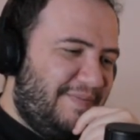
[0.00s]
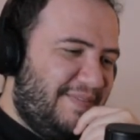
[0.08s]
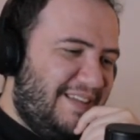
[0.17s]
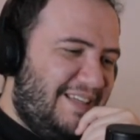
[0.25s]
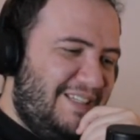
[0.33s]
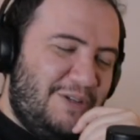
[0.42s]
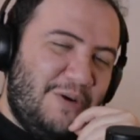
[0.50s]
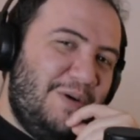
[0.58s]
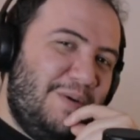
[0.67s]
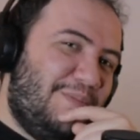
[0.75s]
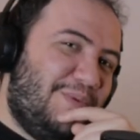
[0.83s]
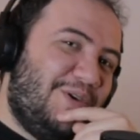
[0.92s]
he's going
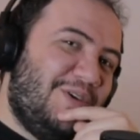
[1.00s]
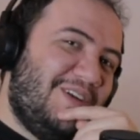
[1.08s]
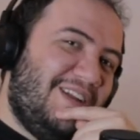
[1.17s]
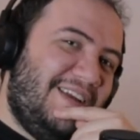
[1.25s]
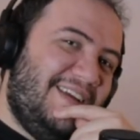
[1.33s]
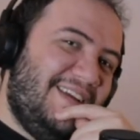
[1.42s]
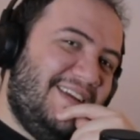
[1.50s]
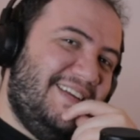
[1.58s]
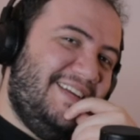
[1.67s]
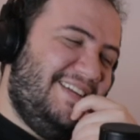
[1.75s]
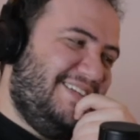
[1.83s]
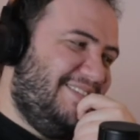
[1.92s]
to Berklee
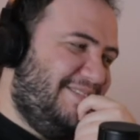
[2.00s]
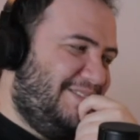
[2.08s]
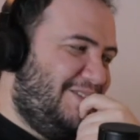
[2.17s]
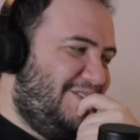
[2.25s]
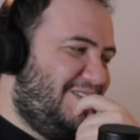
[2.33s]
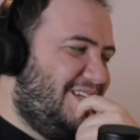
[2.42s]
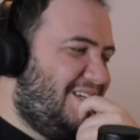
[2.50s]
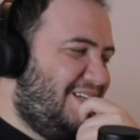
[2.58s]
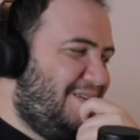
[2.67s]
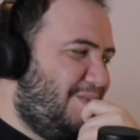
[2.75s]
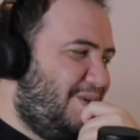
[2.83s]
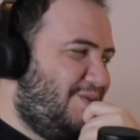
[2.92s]
to
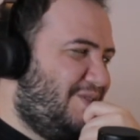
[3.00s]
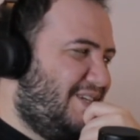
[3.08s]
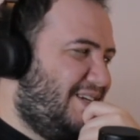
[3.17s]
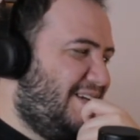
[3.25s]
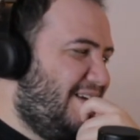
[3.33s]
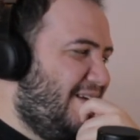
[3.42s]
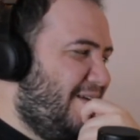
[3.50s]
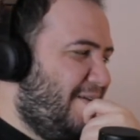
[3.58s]
study music.